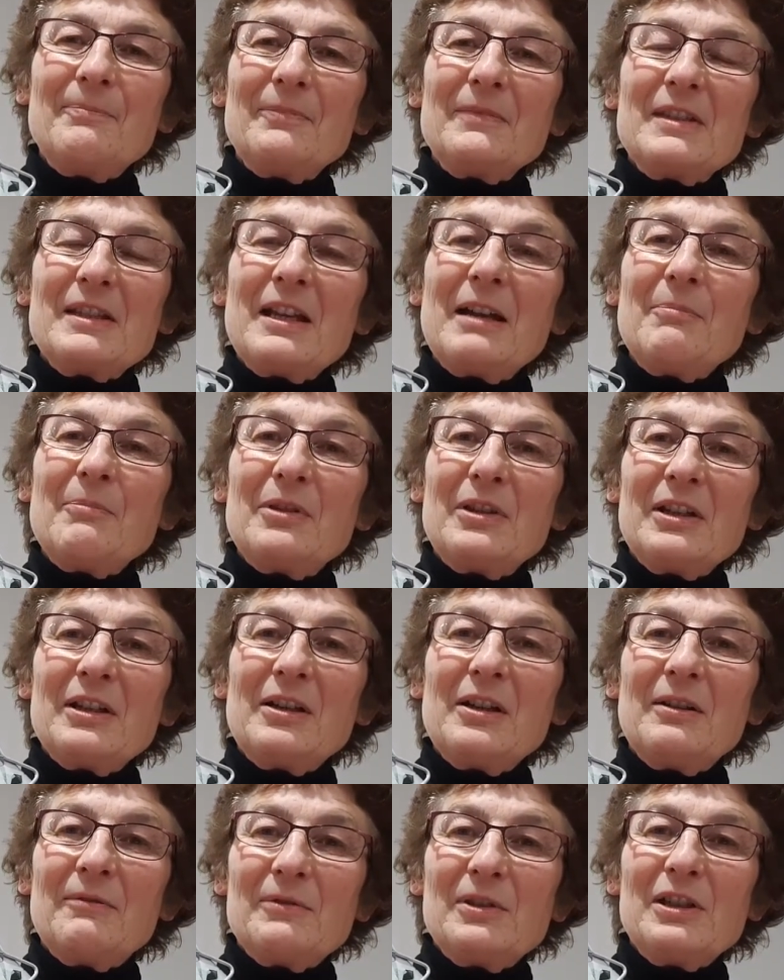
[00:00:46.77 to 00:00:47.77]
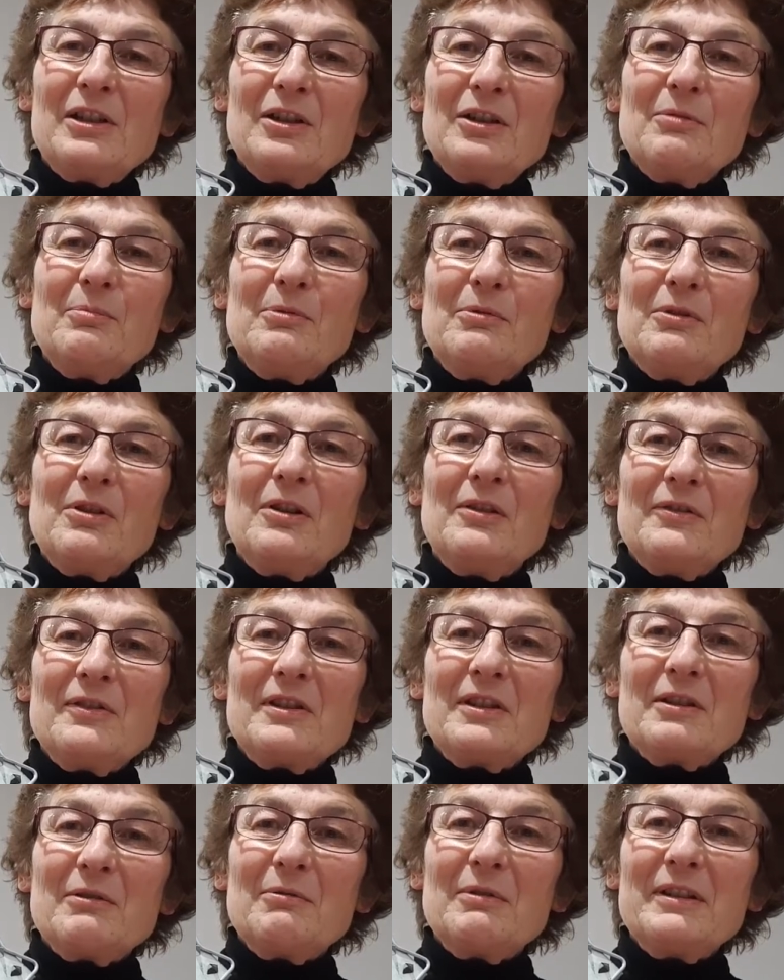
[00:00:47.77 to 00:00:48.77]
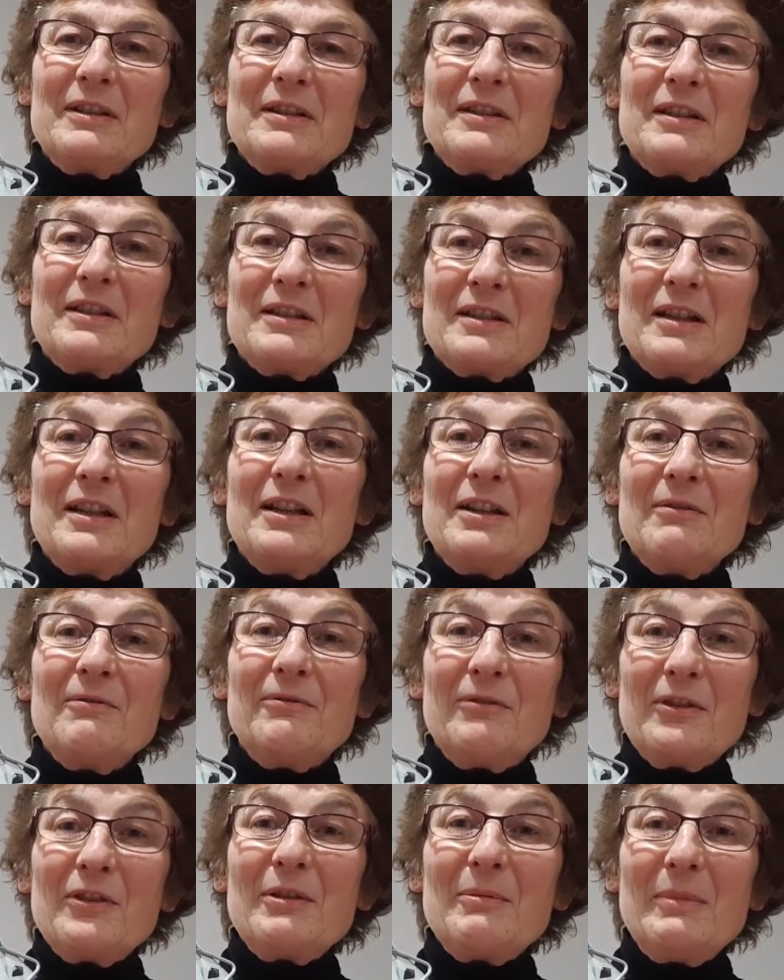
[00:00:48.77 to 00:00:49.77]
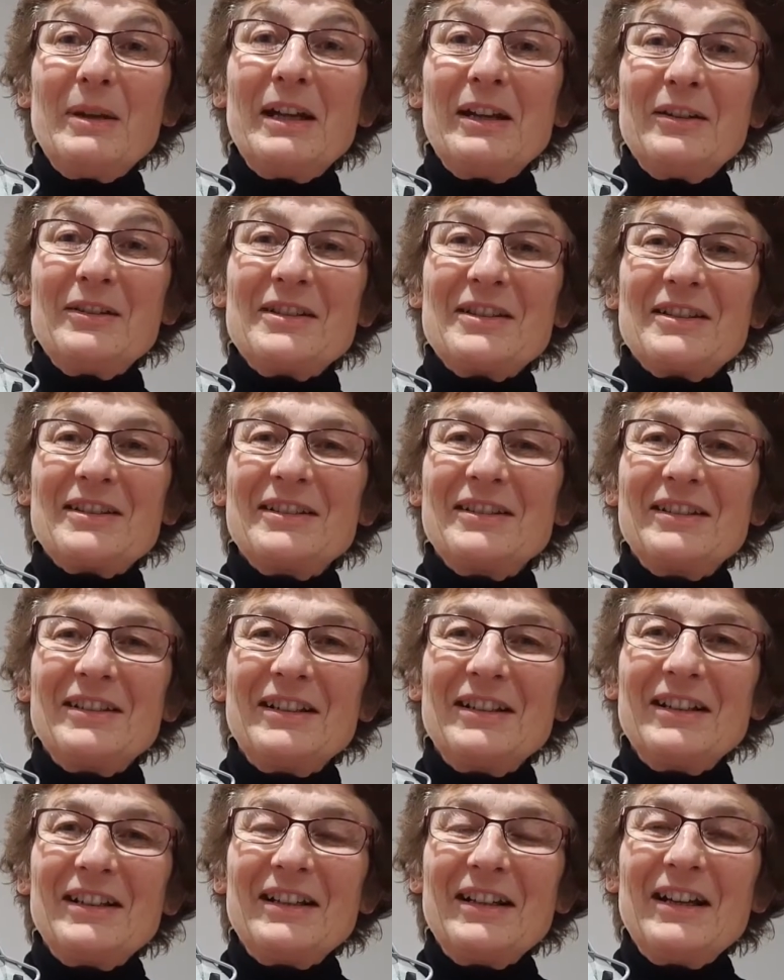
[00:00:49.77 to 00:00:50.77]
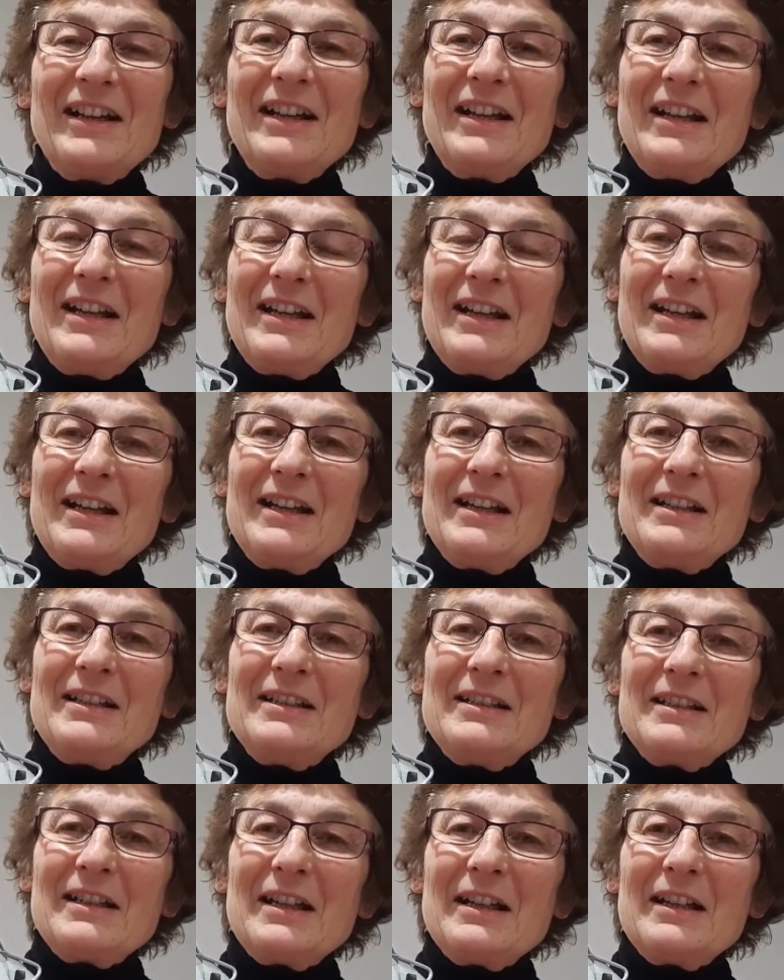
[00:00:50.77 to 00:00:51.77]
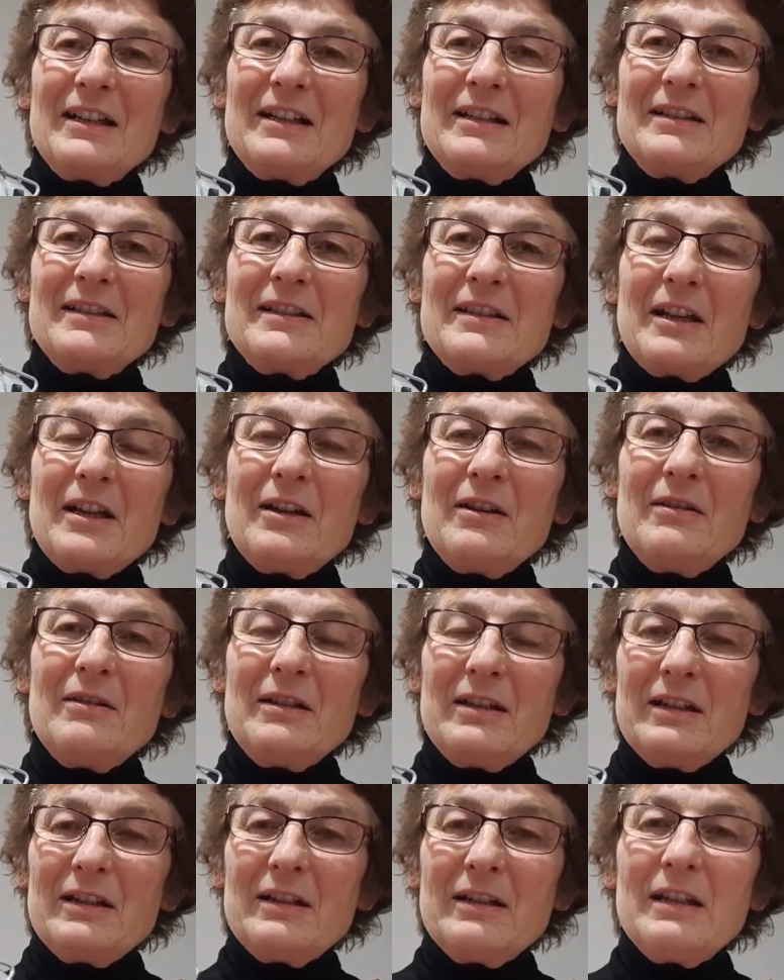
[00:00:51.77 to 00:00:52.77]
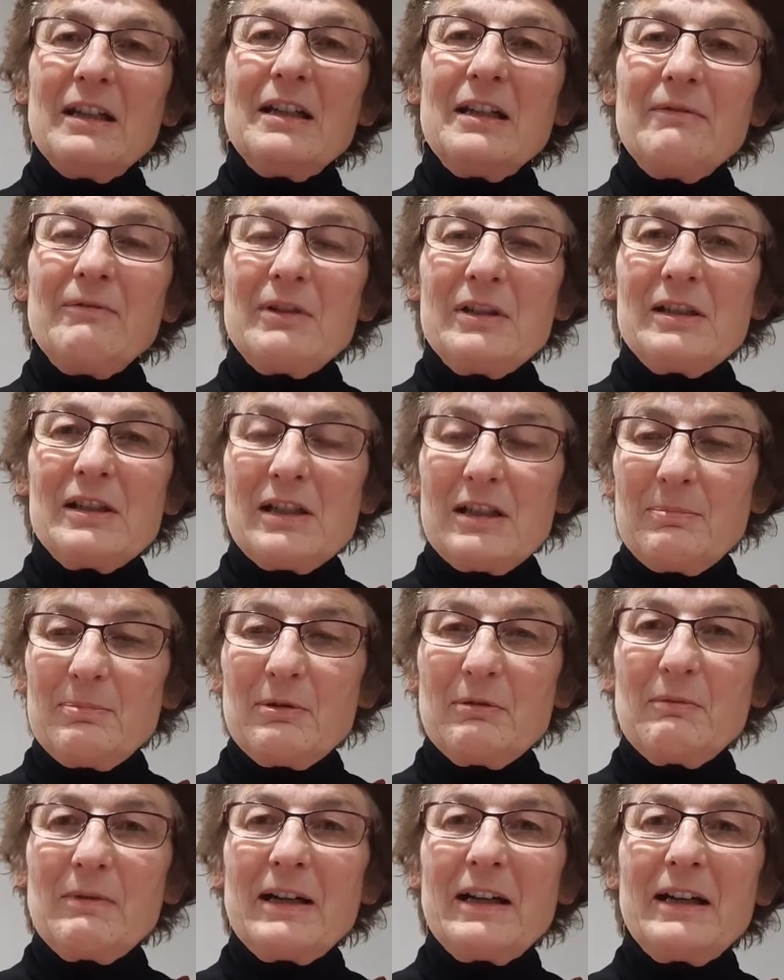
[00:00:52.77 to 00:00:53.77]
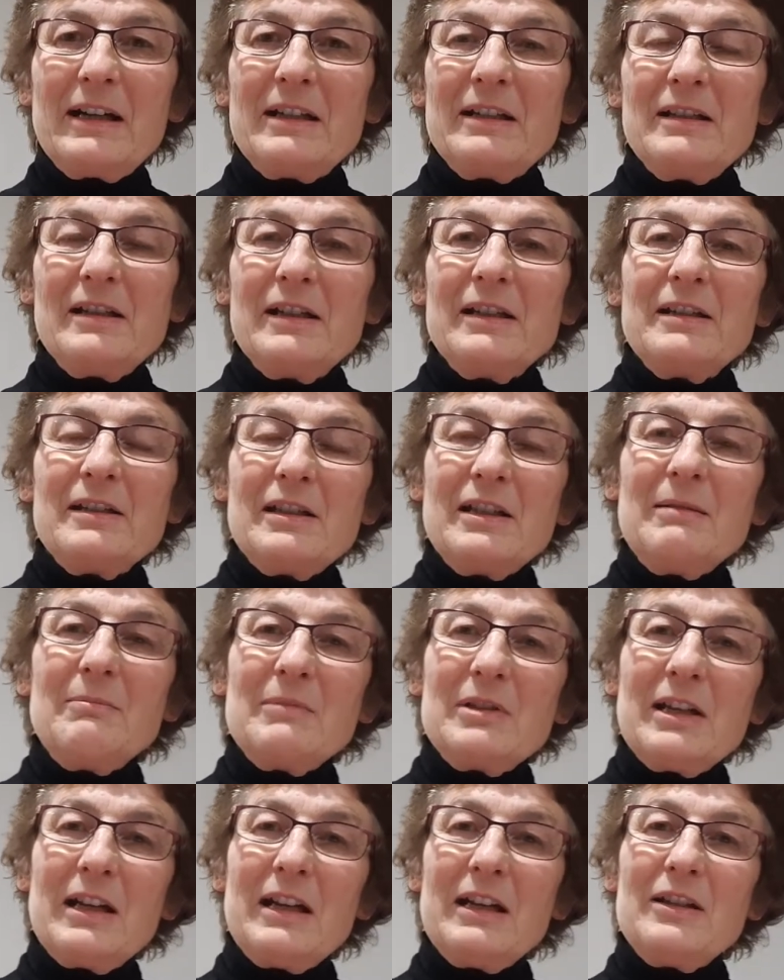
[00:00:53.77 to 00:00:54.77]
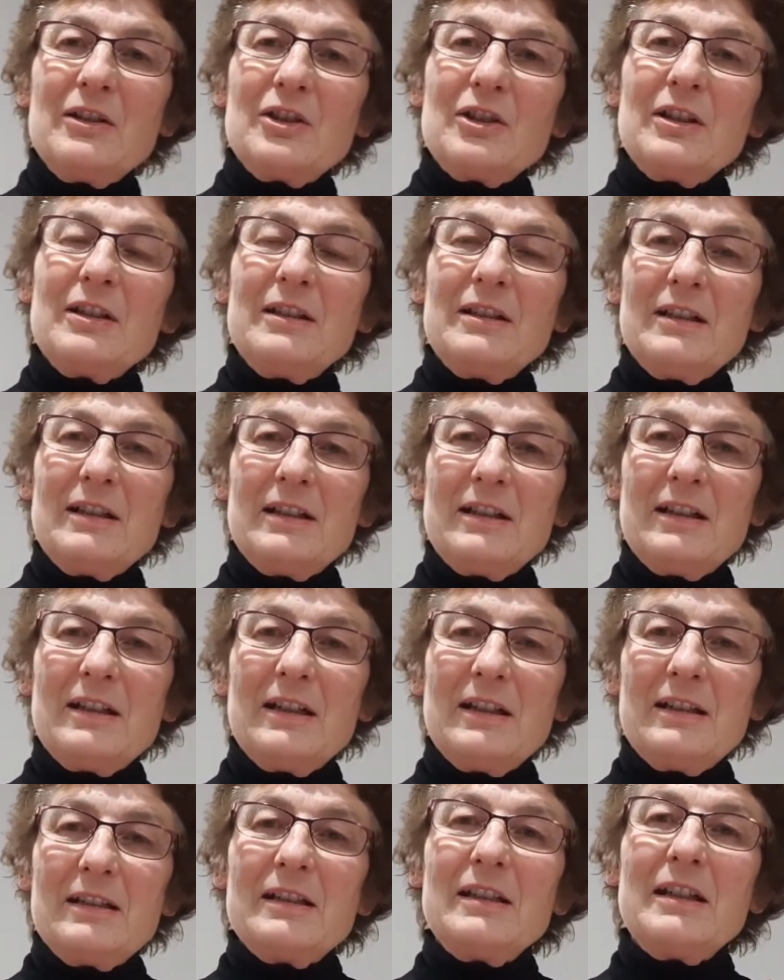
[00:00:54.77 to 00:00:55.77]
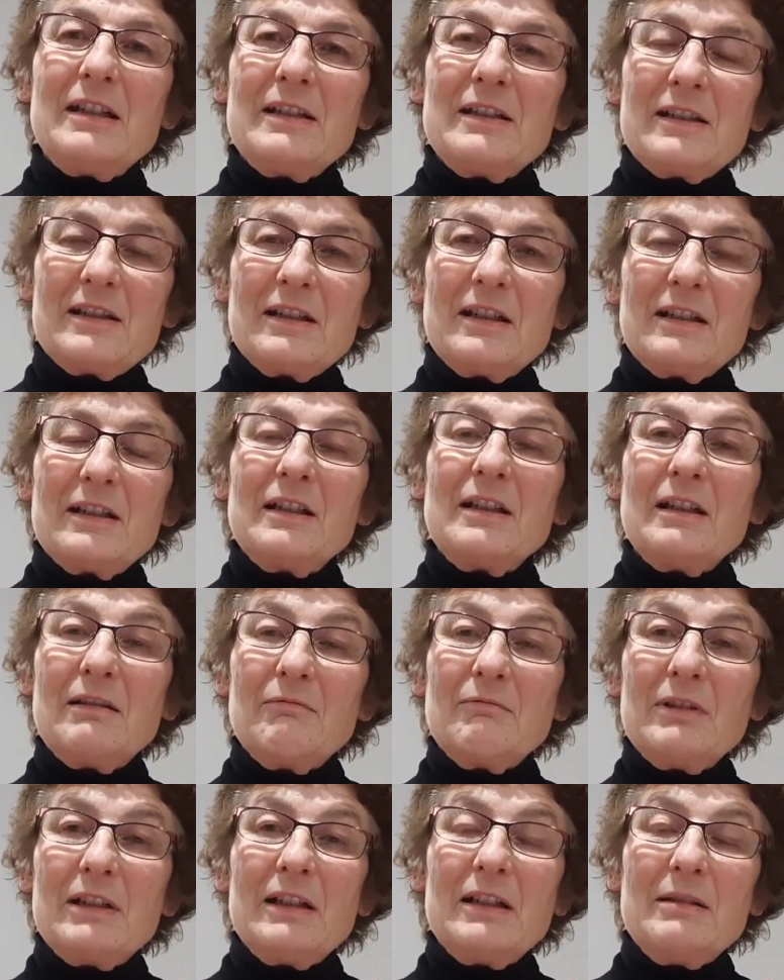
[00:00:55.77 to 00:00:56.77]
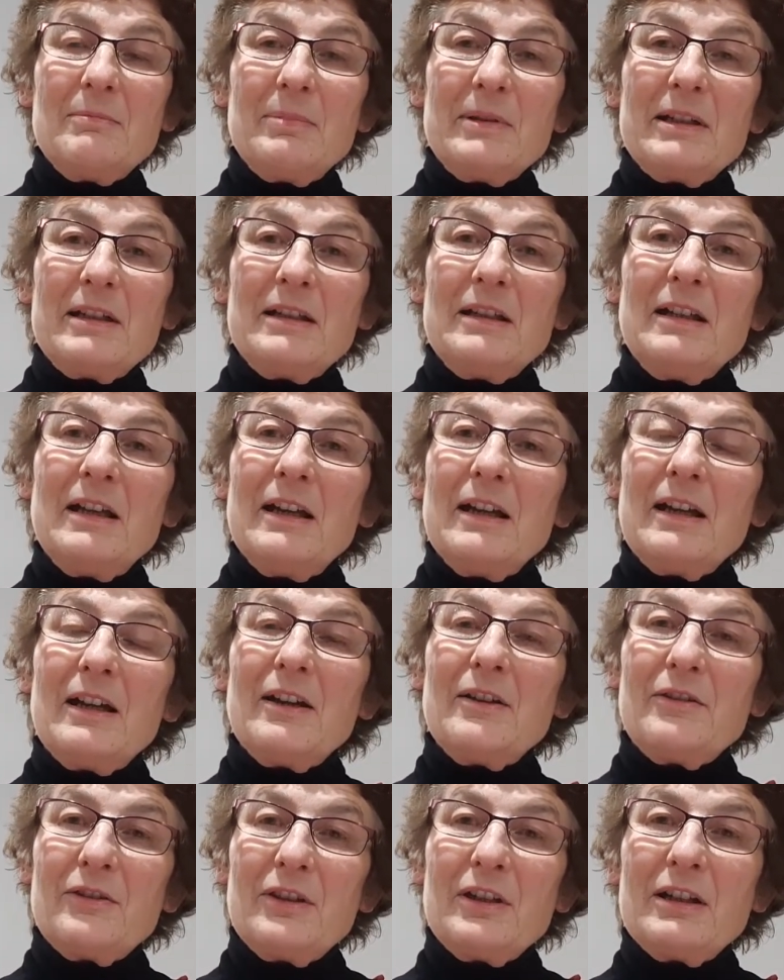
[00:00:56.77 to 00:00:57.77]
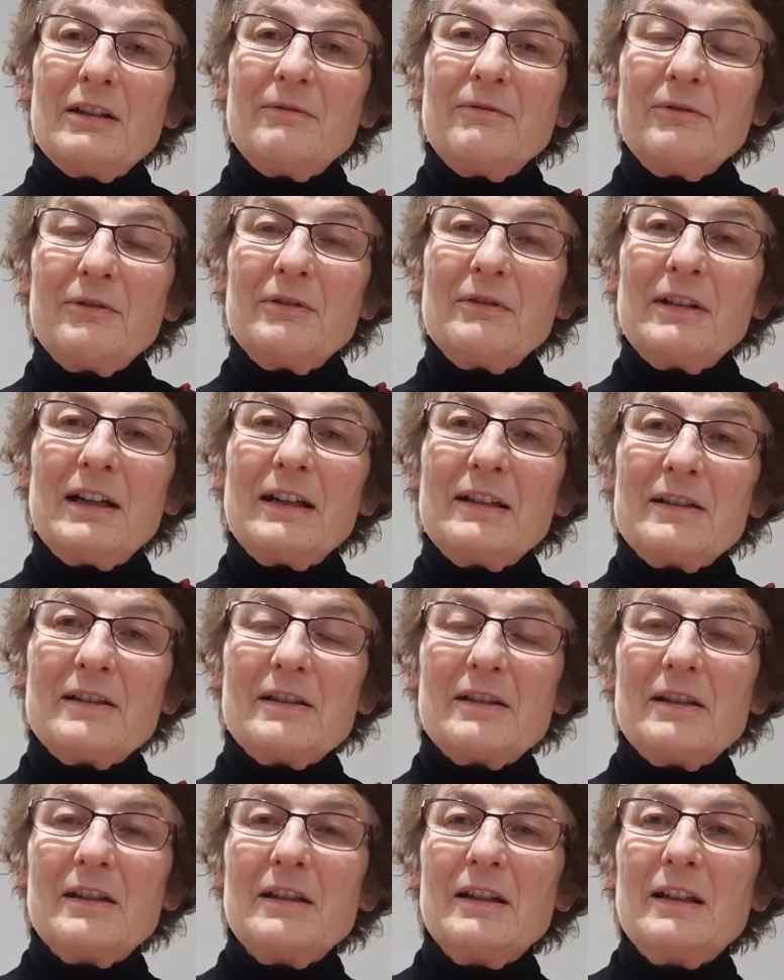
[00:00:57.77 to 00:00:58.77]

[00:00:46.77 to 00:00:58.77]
something of terrible consequences for the mouse. And so in an even deeper way, temptation and testing can really be a thing for us.